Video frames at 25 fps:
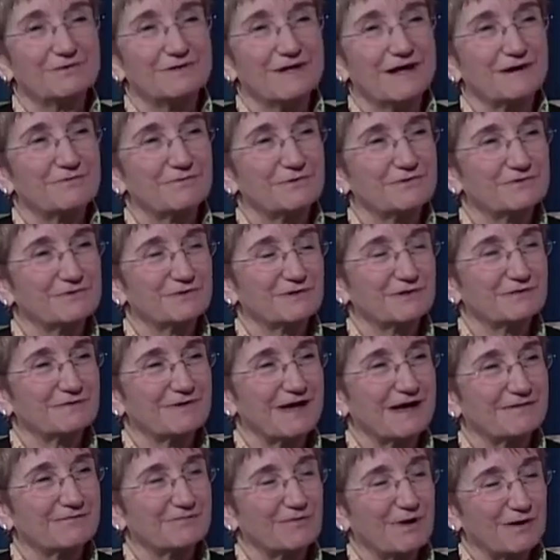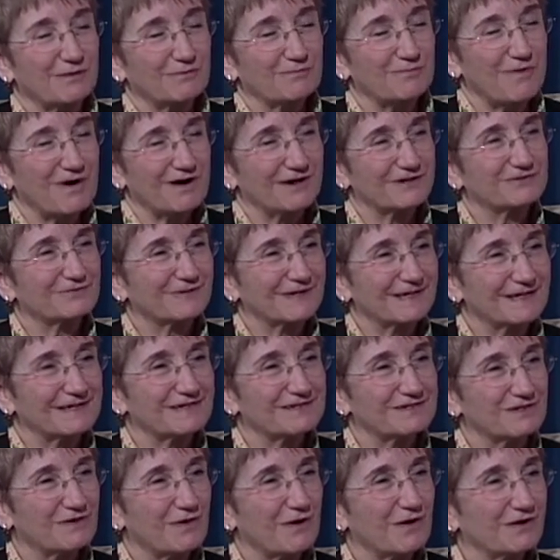now we sort of are wandering
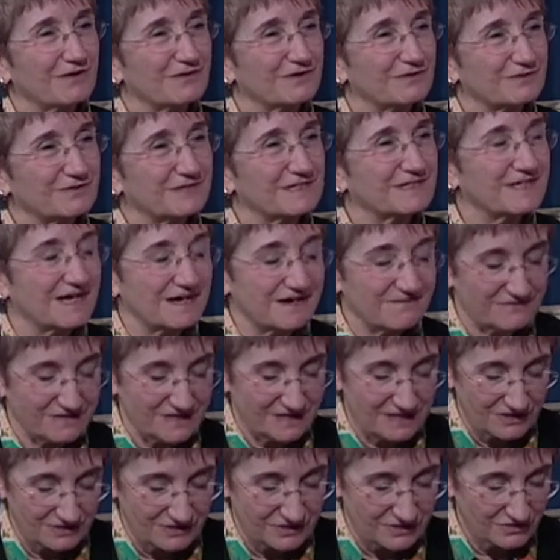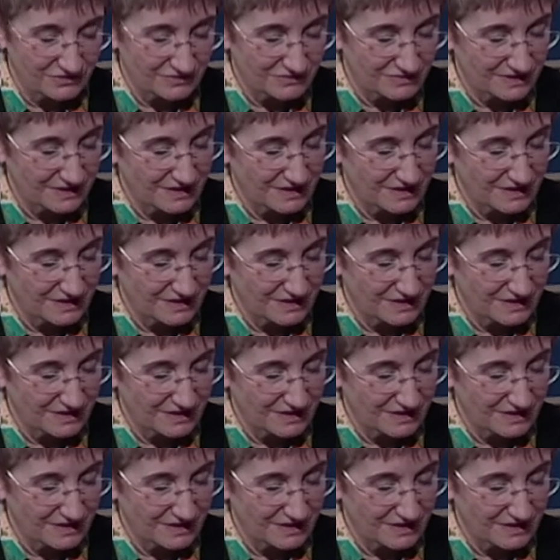into all of those safety issues.